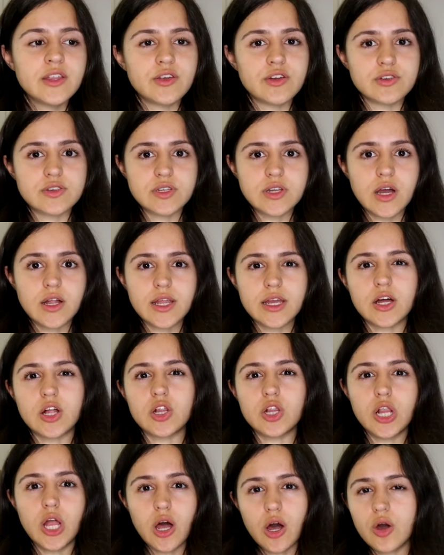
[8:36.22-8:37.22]
There's not like a
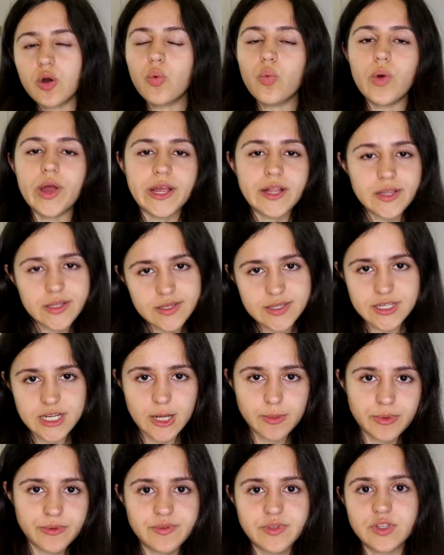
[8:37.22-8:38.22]
long wait list
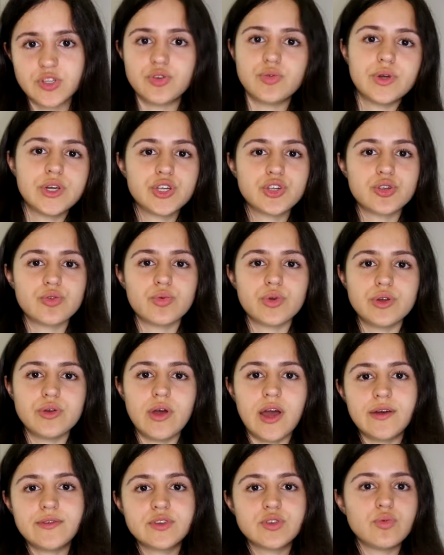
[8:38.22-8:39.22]
type of situation where you
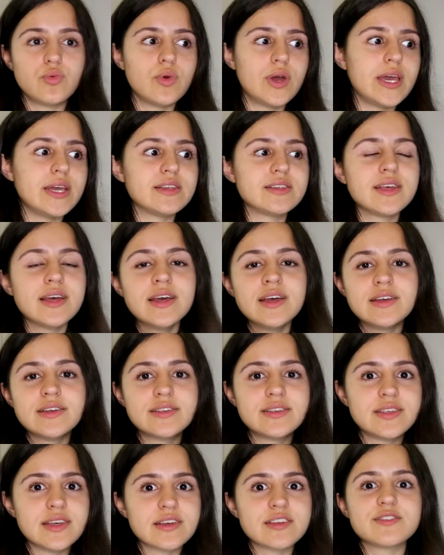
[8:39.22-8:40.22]
have to wait
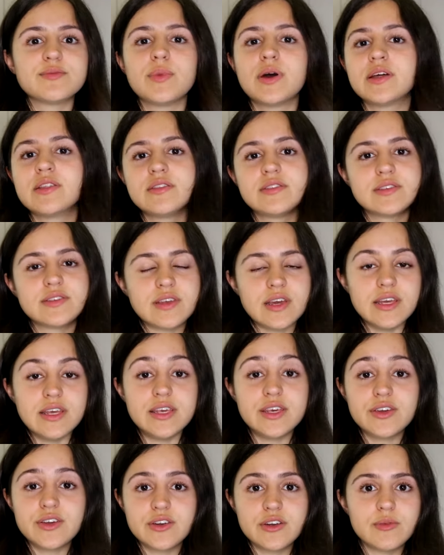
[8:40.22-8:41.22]
6 months, a
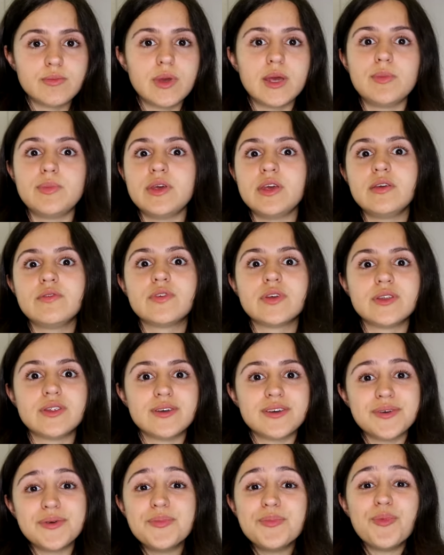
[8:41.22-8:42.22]
year, maybe
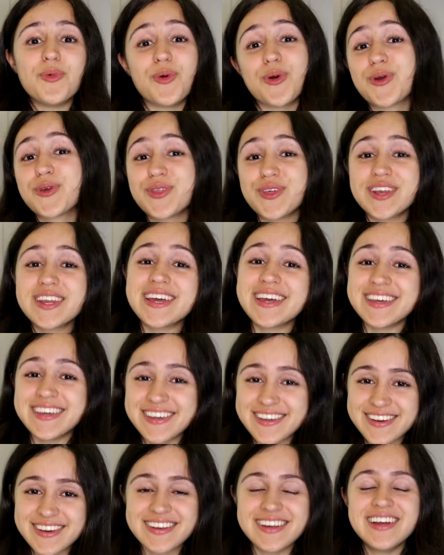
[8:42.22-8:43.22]
even more than a
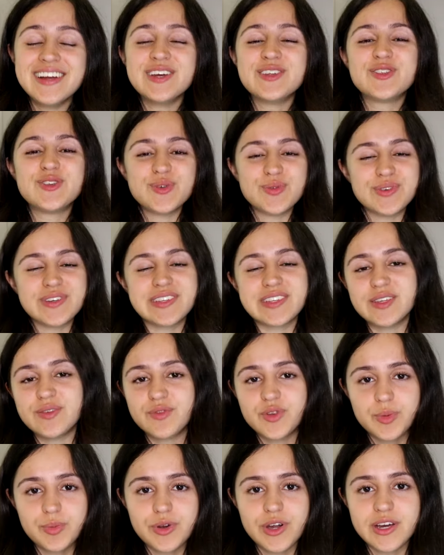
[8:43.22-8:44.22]
year to receive
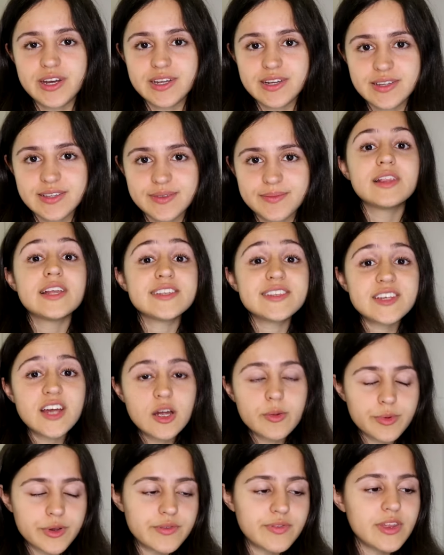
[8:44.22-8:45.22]
your product. Let's
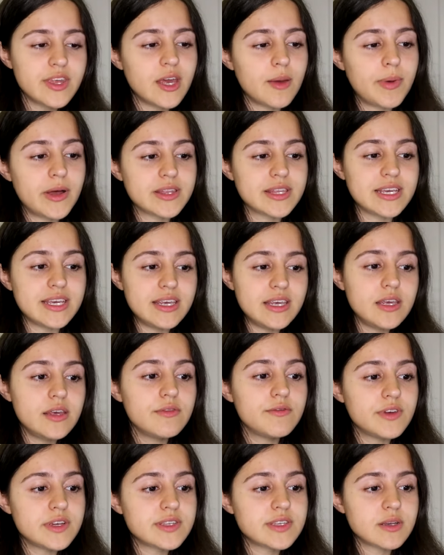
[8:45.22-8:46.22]
talk briefly about the
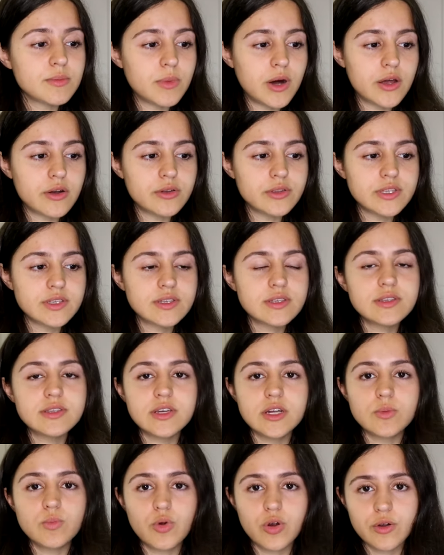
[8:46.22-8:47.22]
E-Vista model. This is
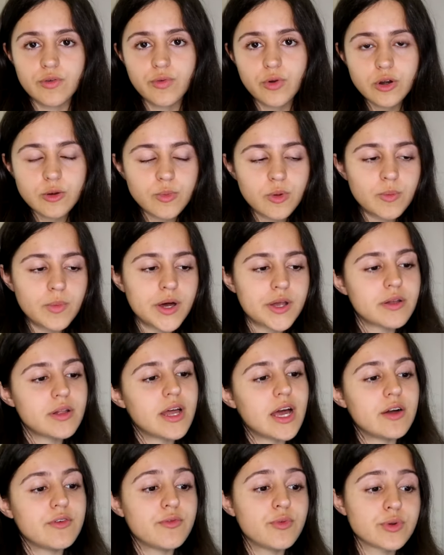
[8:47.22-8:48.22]
their more affordable model
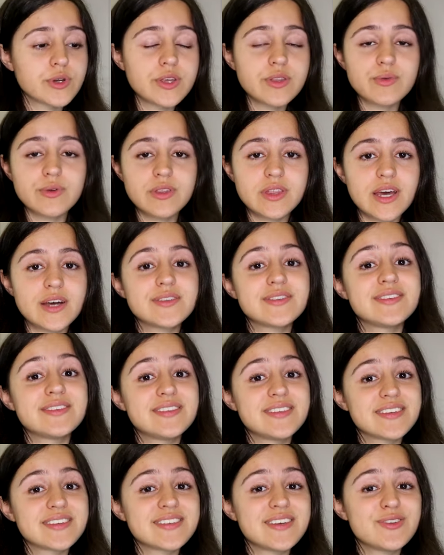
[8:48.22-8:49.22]
at
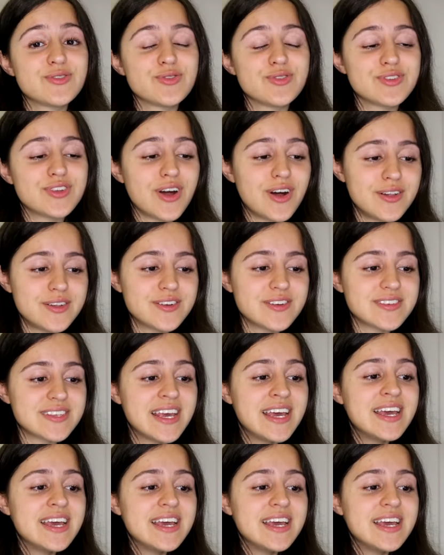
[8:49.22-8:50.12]
$43,600.